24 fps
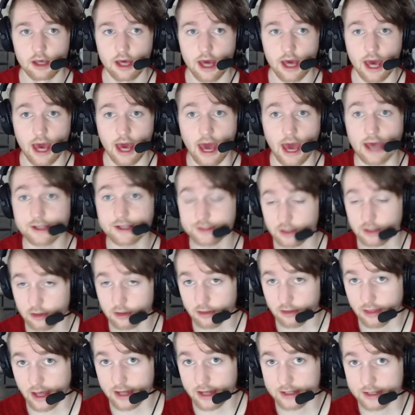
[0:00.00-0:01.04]
As all
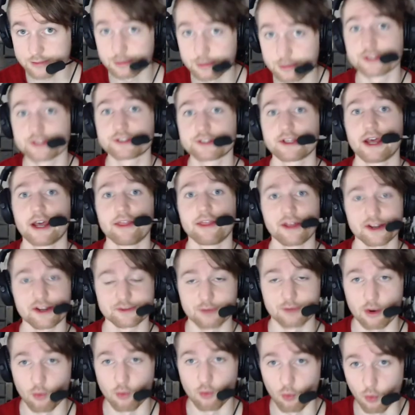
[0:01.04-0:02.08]
that has been said, that is
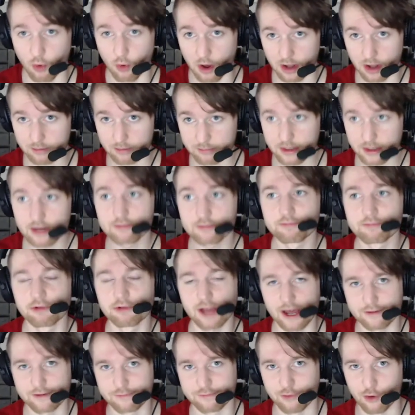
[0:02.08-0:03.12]
my one bit of
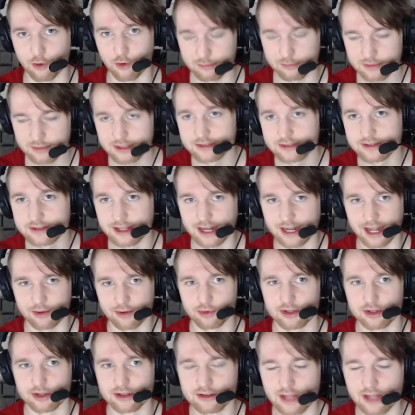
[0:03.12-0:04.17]
platform that I
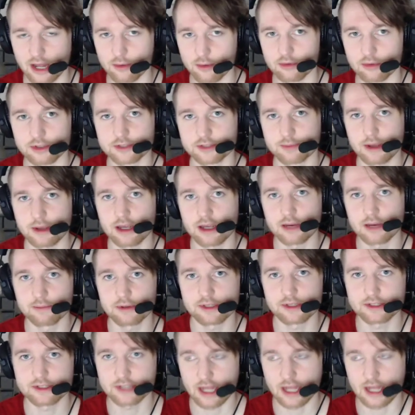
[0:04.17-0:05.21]
will spake up
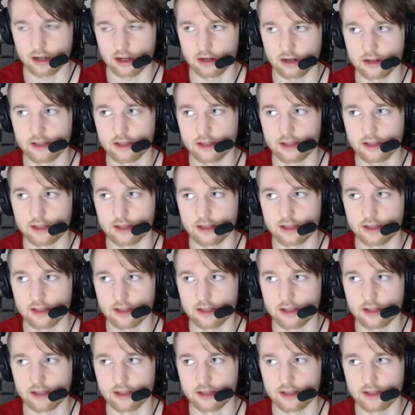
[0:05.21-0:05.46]
and stand on, and